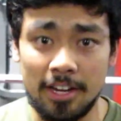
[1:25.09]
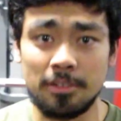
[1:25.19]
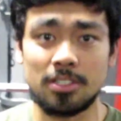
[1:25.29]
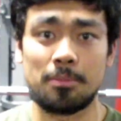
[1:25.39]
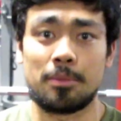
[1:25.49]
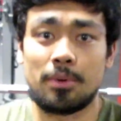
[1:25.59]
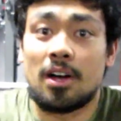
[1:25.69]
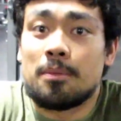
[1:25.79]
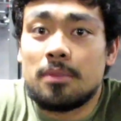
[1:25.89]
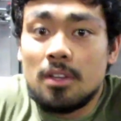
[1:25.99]
here. So I'm gonna be
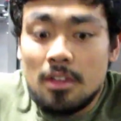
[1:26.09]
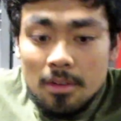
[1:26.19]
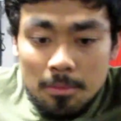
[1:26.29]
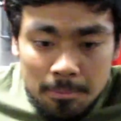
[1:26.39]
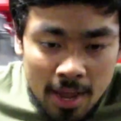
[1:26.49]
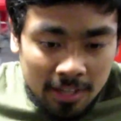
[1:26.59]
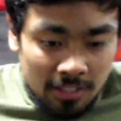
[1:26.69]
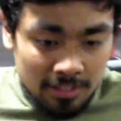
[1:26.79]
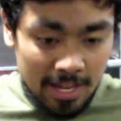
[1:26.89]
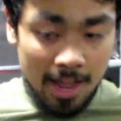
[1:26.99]
up, back
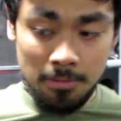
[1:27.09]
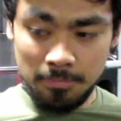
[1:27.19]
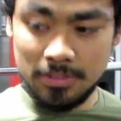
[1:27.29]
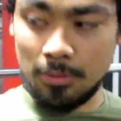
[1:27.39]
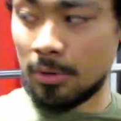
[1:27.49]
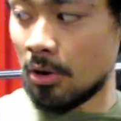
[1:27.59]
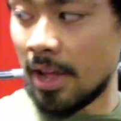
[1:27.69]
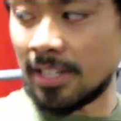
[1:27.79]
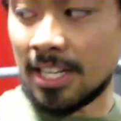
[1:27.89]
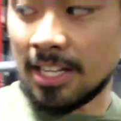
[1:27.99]
and down. So we'll go
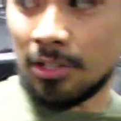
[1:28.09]
ahead and take a